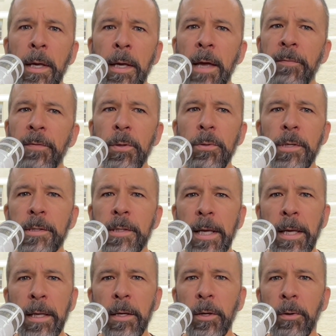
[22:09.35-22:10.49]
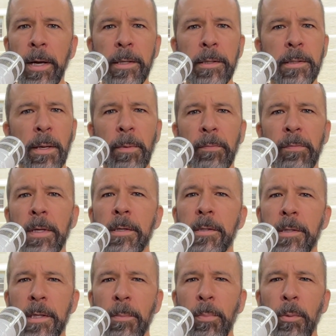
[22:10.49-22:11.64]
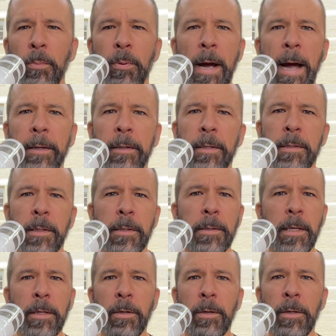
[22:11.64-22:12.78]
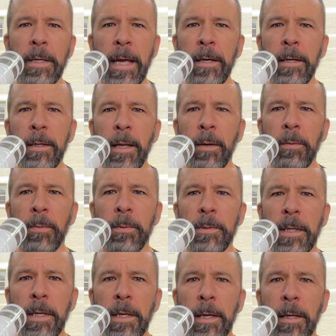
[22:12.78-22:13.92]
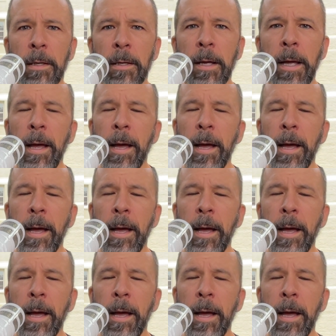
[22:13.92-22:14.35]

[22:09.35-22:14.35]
If you just integrate some of these simple practices into your day-to-day routine,